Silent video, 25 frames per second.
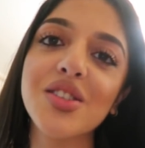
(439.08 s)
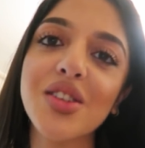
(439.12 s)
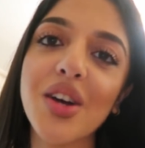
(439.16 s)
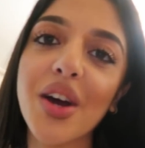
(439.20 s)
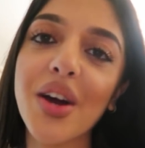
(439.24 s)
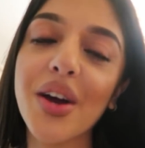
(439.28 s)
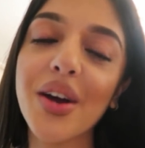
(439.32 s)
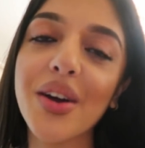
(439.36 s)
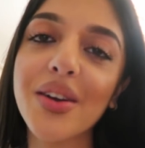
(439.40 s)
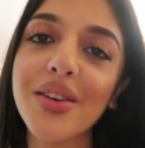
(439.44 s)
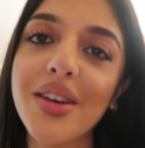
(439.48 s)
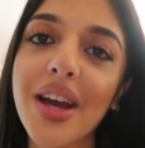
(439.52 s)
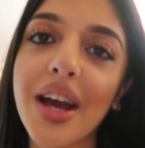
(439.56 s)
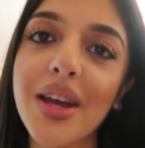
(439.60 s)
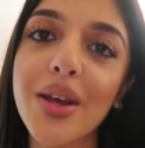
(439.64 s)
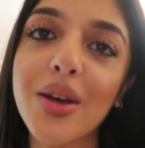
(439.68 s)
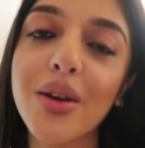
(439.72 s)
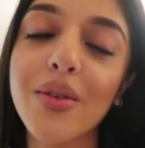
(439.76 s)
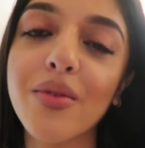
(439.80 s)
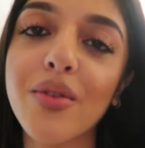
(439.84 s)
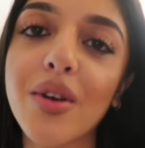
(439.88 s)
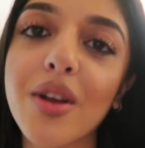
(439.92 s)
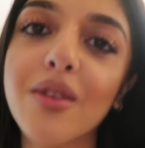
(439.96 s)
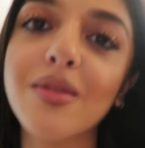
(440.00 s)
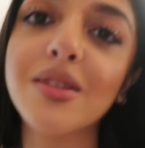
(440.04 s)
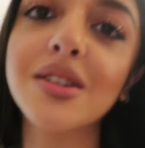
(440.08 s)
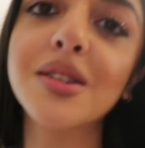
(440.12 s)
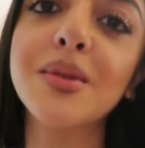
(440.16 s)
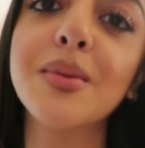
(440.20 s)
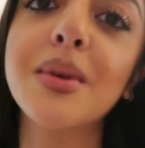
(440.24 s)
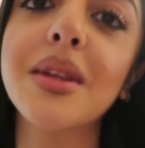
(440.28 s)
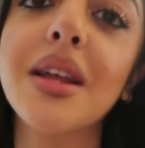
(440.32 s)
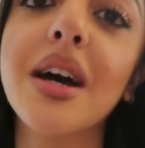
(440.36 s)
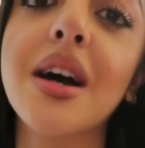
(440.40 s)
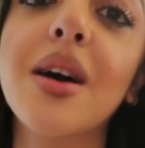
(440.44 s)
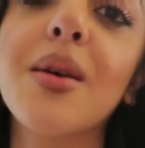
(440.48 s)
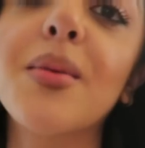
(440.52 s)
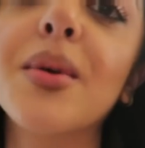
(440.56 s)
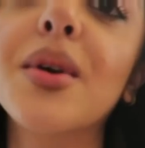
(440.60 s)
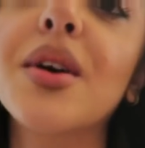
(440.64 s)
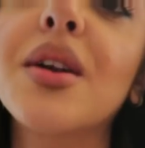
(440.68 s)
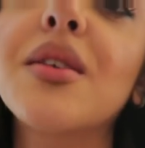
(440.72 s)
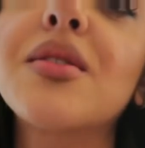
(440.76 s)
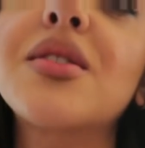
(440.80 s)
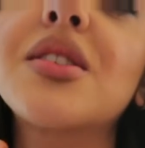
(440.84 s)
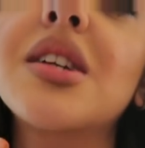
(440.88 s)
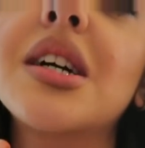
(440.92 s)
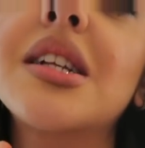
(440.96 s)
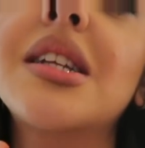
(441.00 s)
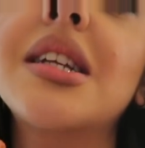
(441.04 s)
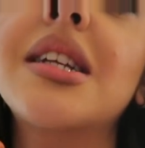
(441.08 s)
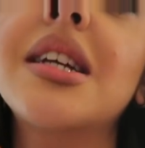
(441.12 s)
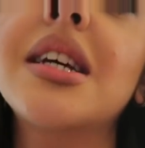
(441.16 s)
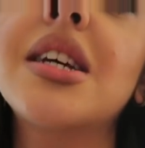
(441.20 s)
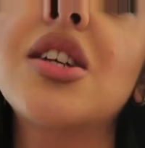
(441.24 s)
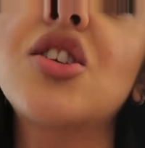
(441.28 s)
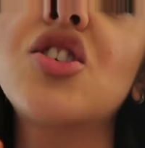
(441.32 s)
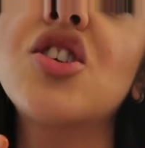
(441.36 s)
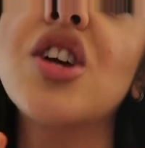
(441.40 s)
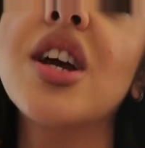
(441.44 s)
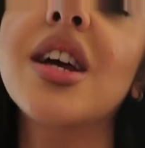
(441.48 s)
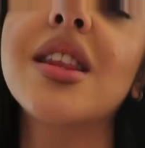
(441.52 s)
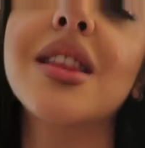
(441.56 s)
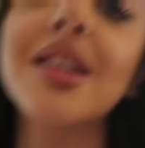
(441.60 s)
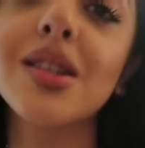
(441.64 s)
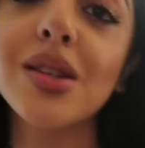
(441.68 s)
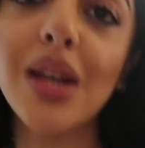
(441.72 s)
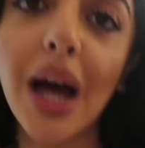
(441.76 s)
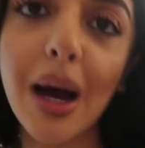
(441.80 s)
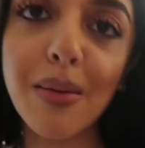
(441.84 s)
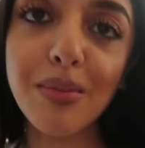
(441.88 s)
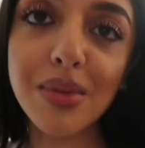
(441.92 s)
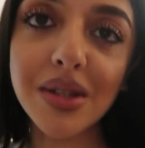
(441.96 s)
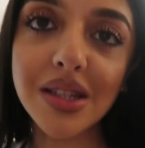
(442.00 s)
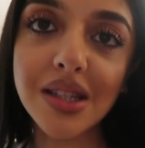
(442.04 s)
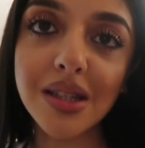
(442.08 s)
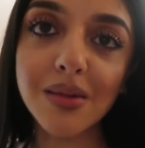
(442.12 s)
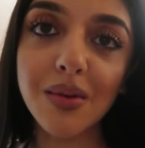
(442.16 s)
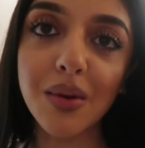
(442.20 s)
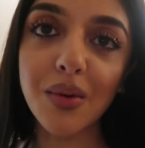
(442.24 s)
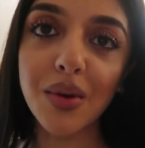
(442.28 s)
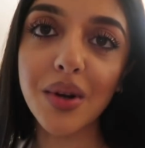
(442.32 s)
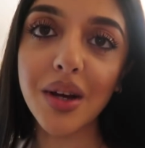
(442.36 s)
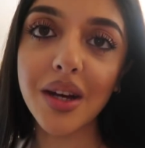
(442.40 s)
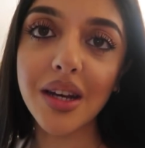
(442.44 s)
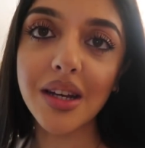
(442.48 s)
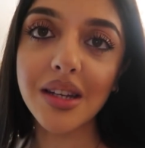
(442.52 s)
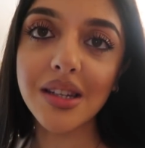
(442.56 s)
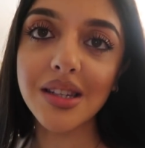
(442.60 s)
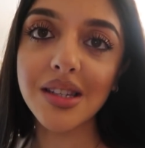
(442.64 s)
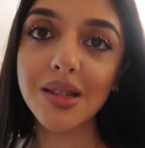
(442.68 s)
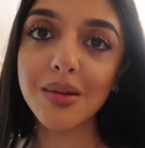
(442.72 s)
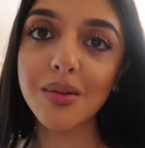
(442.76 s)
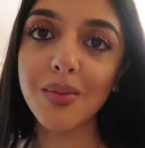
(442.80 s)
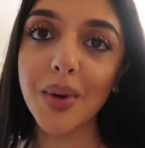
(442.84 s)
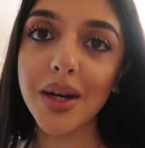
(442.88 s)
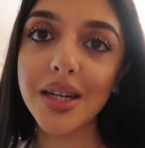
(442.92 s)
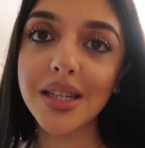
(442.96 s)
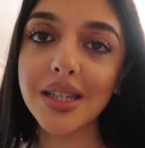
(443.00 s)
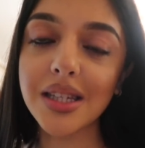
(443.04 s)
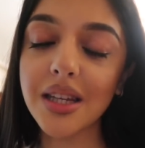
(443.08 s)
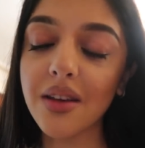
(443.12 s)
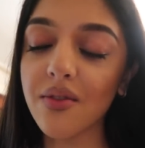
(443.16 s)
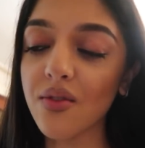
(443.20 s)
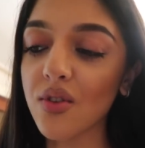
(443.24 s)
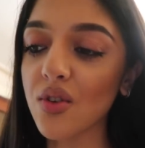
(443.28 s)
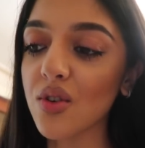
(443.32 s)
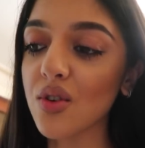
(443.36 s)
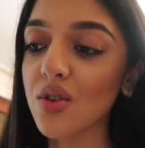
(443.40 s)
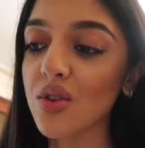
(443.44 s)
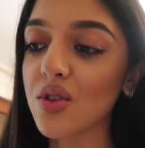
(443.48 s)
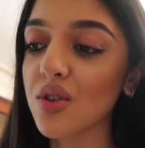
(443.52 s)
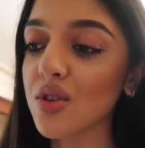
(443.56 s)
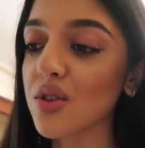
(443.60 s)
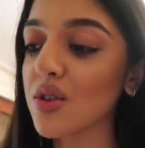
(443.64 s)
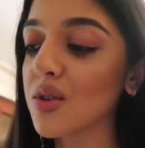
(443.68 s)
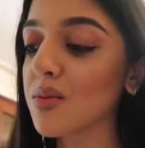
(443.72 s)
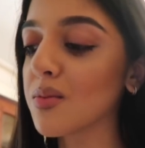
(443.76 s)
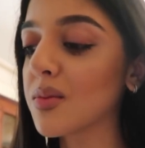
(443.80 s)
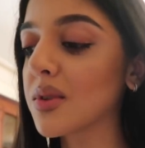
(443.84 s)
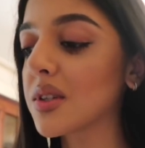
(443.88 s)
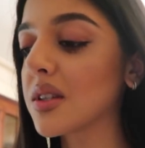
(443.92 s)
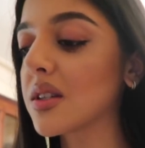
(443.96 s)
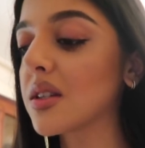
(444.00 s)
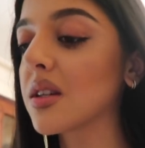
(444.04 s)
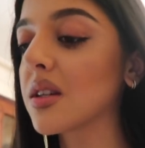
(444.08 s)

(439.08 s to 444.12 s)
So yeah, you can follow the recipe there. Oh my god, I've started itching. This happens to me when I eat spicy food. Oops.